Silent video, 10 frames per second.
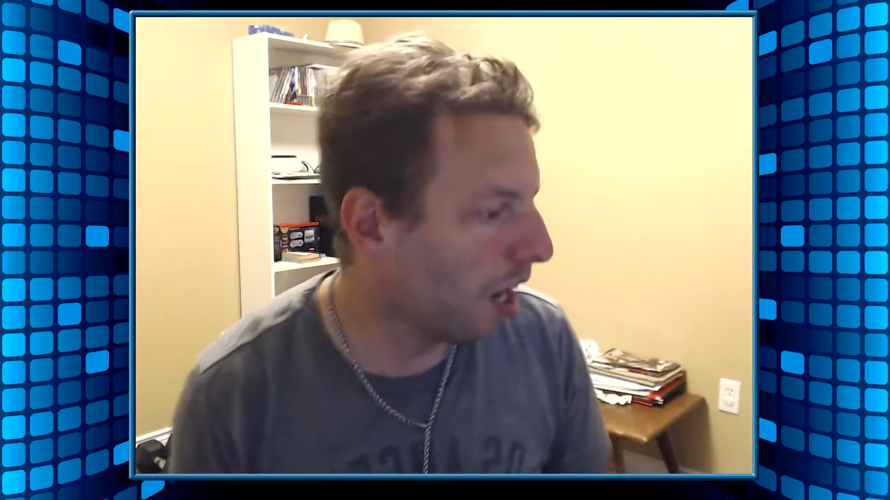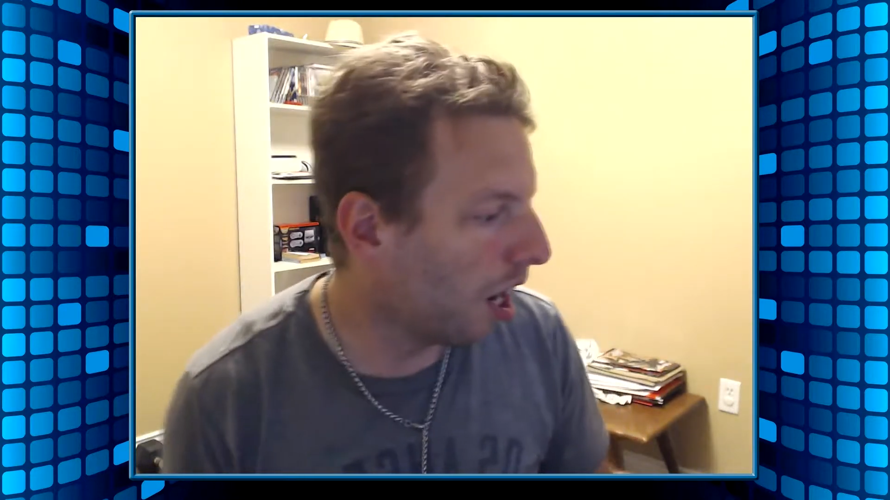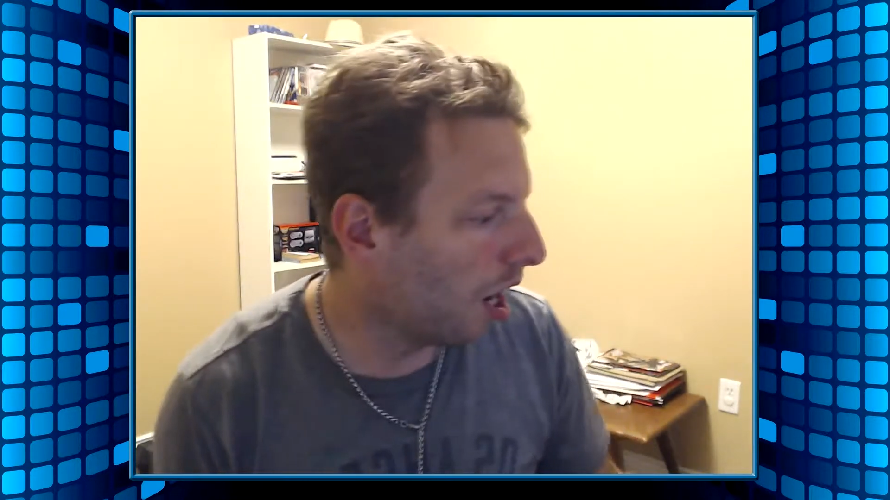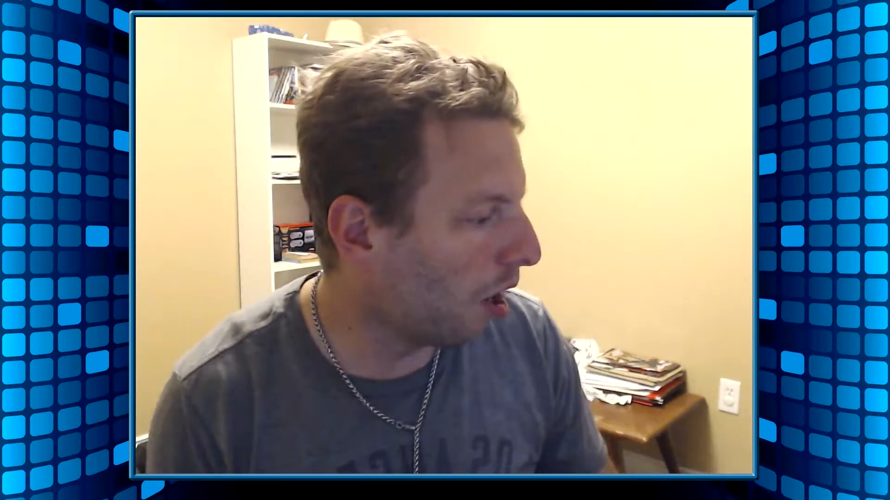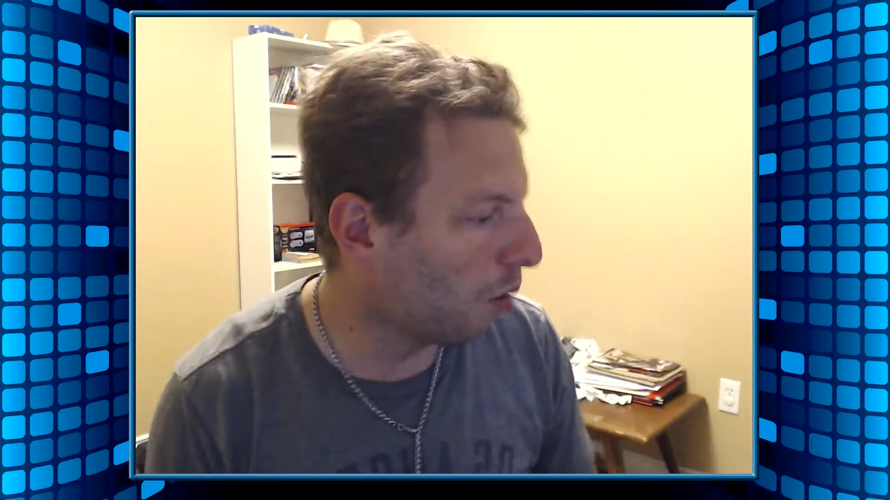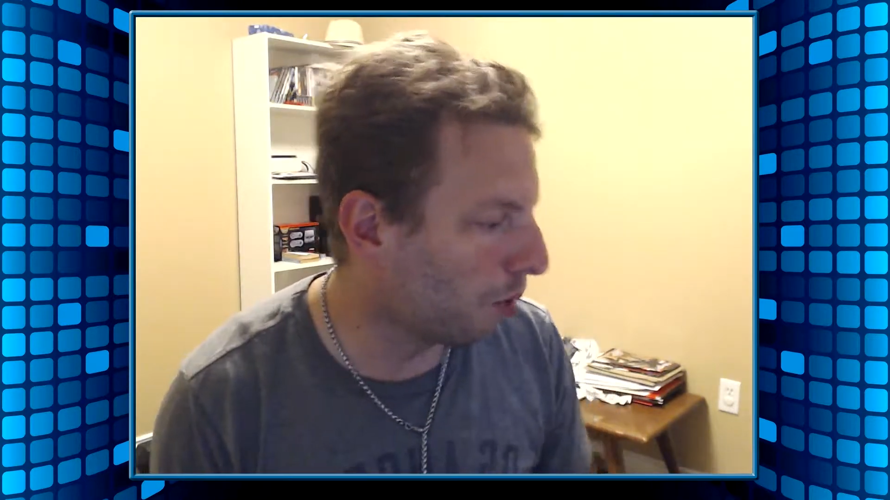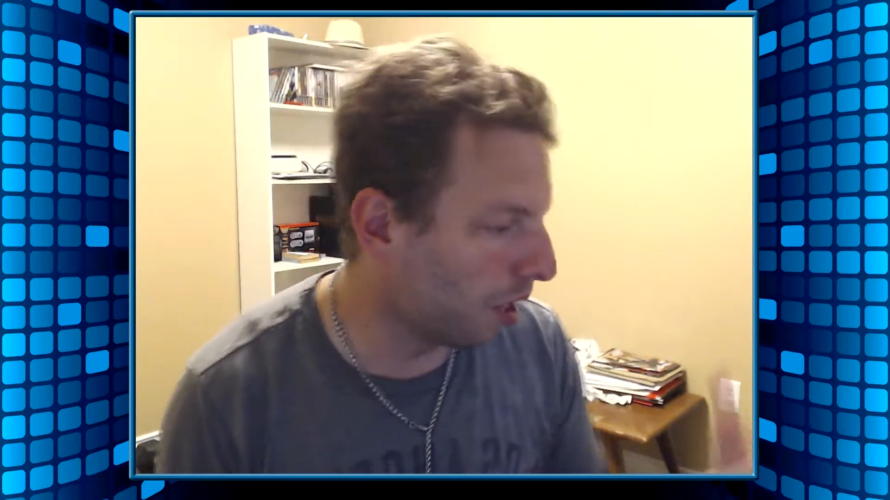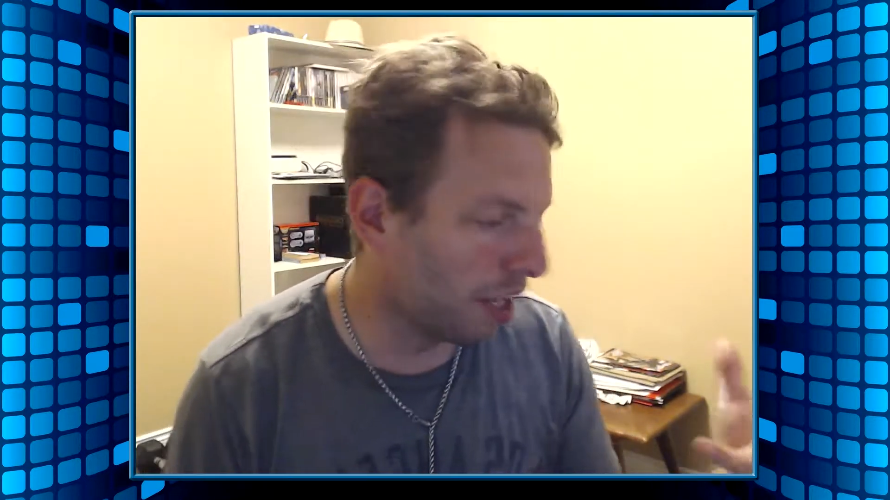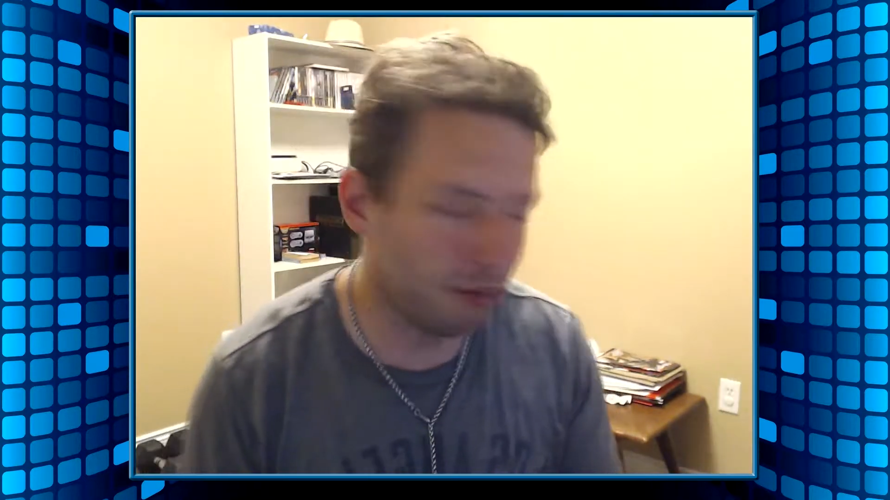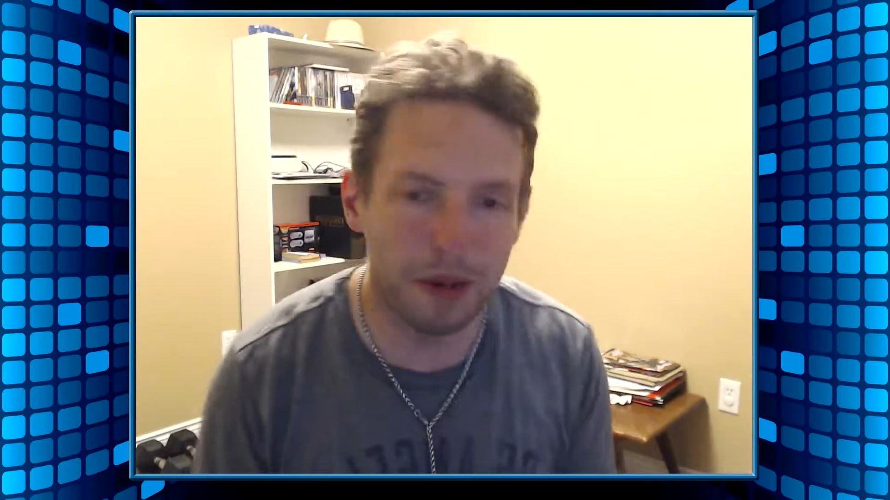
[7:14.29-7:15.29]
oh, well,
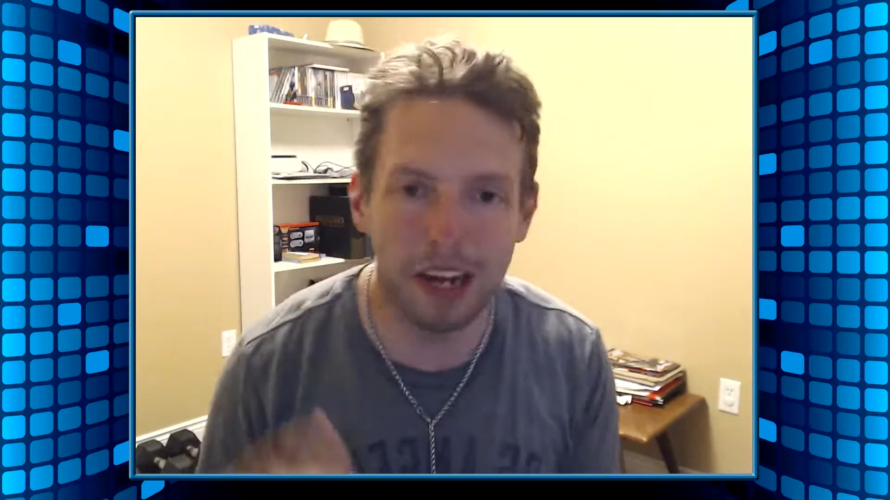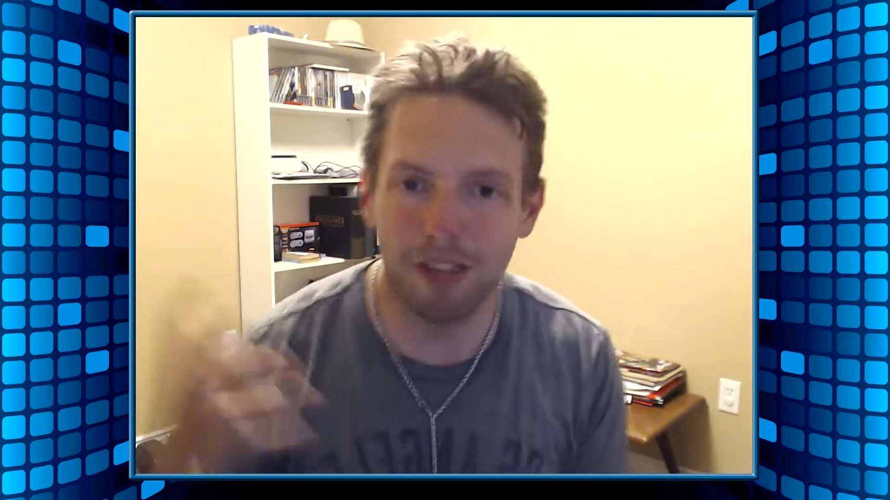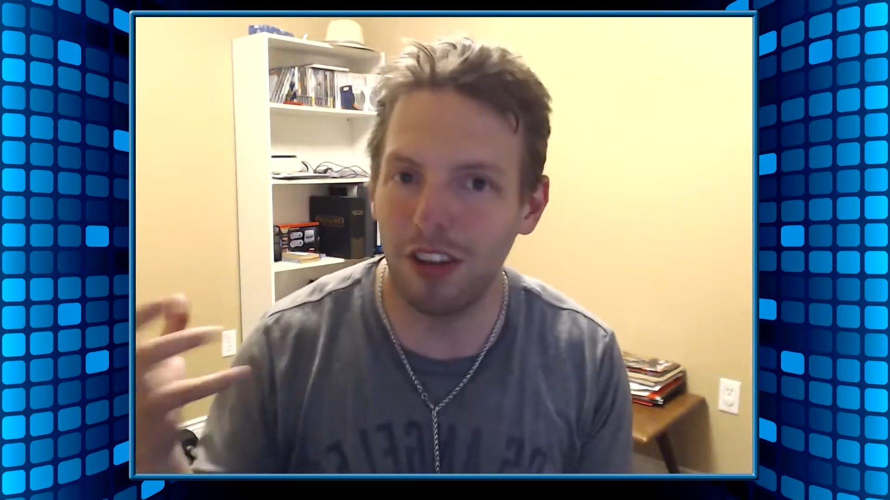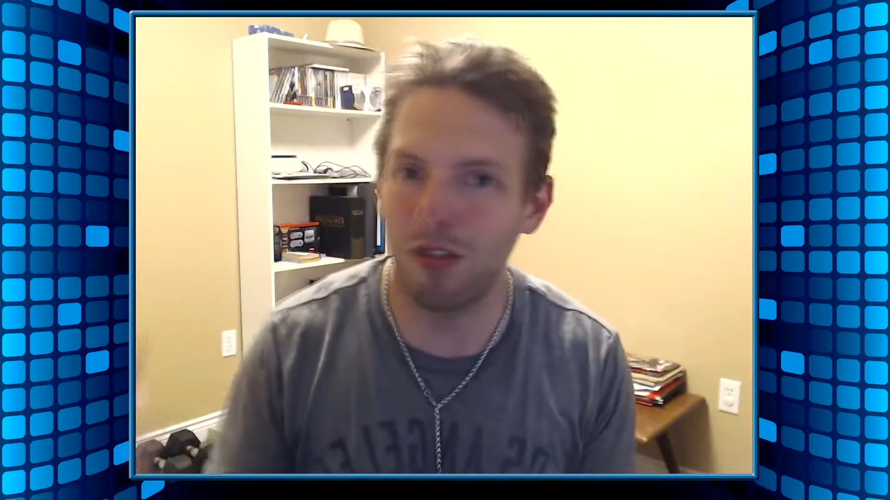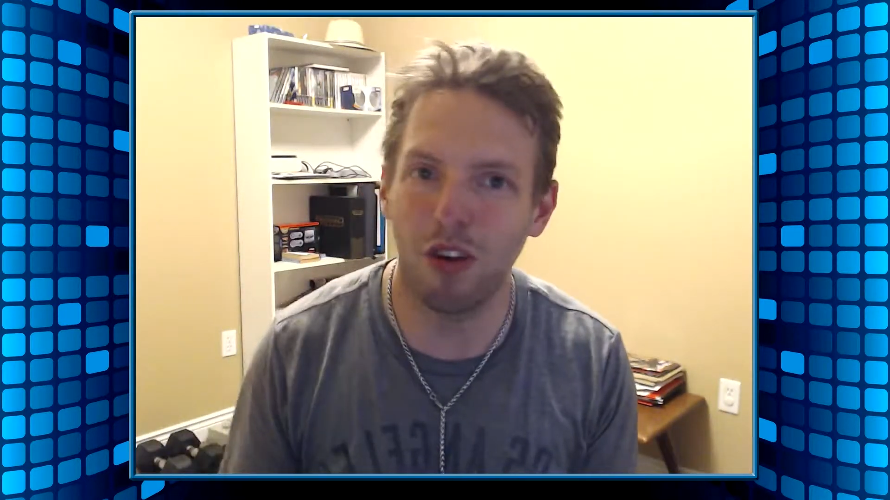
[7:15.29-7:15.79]
I smashed this